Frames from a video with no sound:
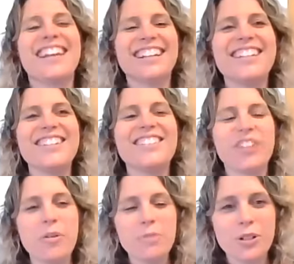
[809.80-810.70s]
Thank you
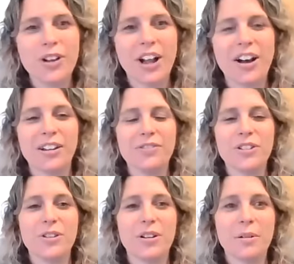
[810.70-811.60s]
so much, Karli,
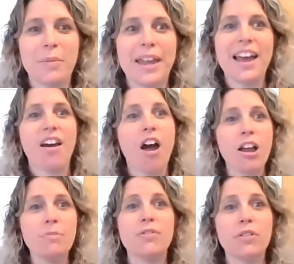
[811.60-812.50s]
for joining me. And I
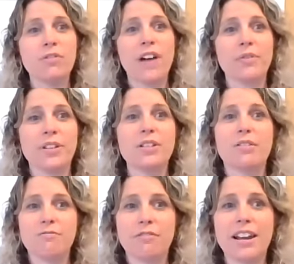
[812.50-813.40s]
hope you've all found this
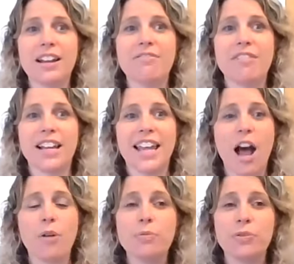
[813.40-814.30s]
really
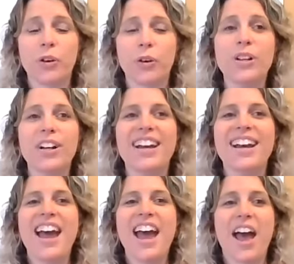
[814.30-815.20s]
helpful.
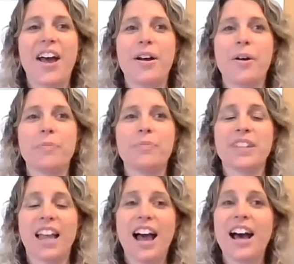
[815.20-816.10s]

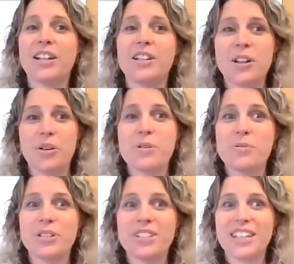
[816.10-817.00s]
And we
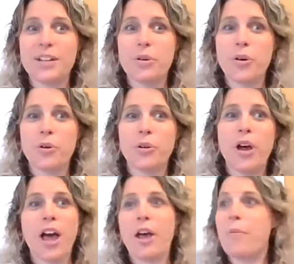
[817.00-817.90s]
will see you all
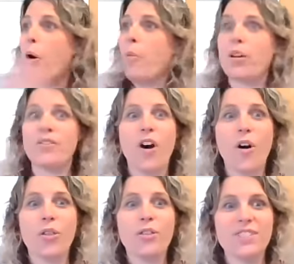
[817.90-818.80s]
on one of
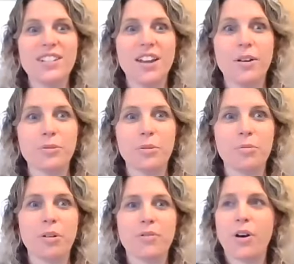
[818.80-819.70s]
our other videos
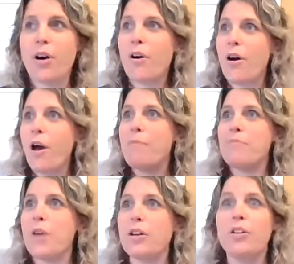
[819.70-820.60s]
with one of our
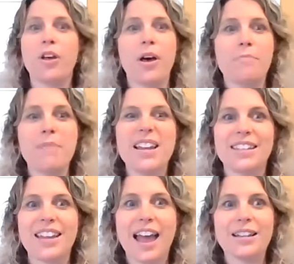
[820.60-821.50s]
another
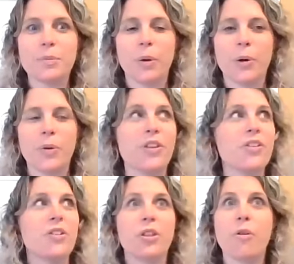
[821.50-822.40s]
amazing expert with
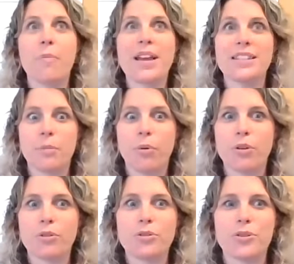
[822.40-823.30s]
another amazing
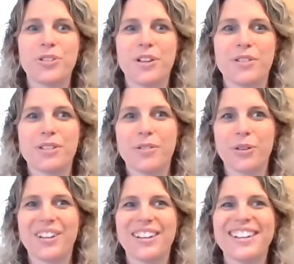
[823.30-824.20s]
product or service
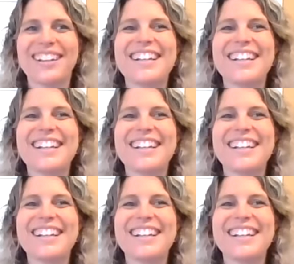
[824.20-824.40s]
for you.